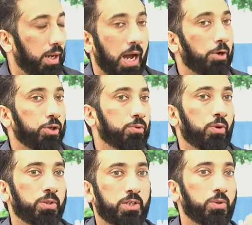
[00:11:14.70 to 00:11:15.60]
How do you
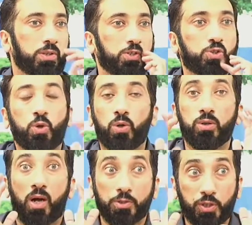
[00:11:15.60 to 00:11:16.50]
know it? There's no
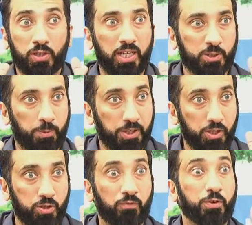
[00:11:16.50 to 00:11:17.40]
logical
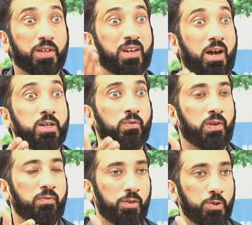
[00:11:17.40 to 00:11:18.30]
explanation for the kind of
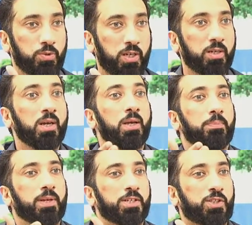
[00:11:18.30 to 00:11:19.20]
evil you did
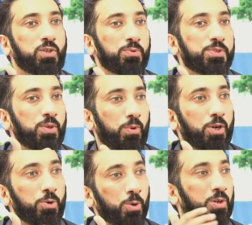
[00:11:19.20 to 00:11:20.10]
because he used the
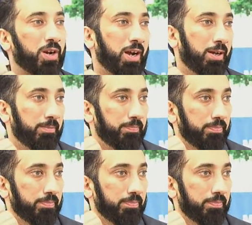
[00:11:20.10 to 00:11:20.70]
word nukra.